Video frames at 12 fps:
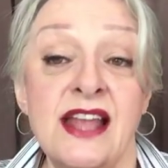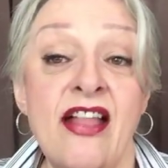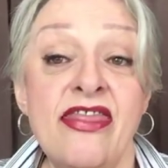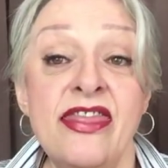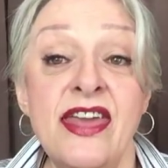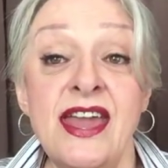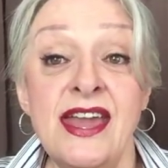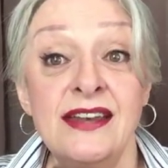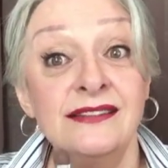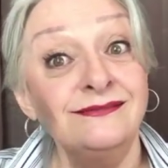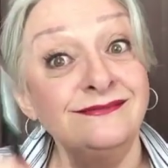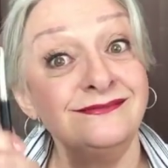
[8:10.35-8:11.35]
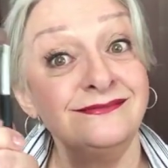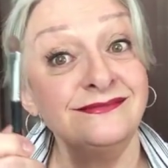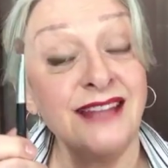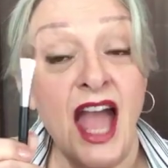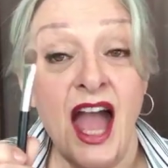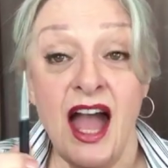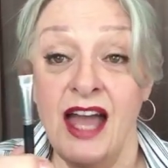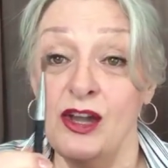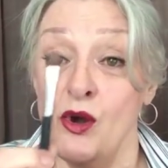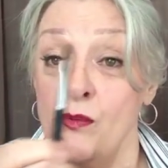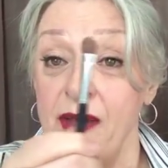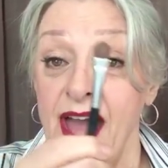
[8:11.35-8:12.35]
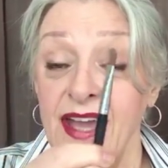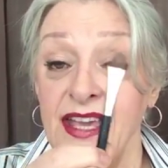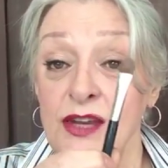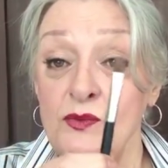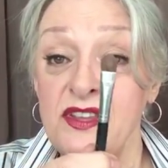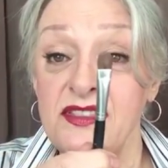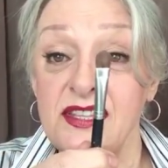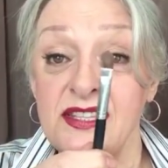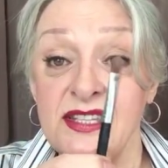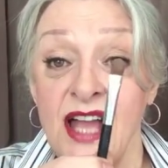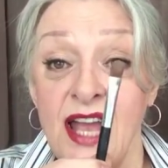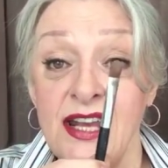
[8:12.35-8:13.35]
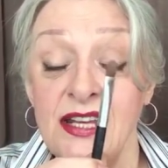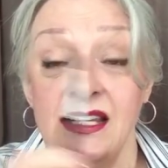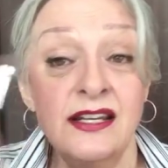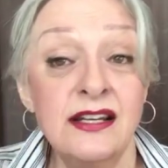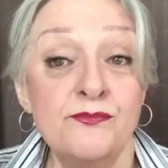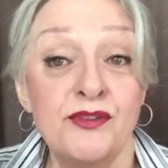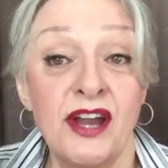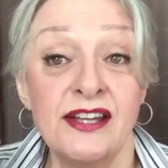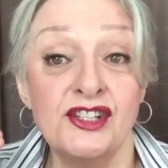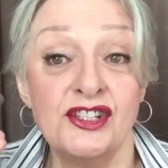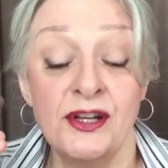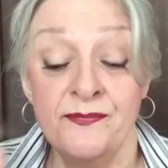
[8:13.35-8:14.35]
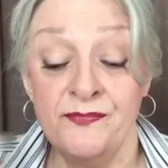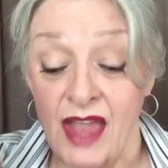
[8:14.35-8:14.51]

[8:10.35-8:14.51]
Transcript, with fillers: And then I go back in with this tiny little brush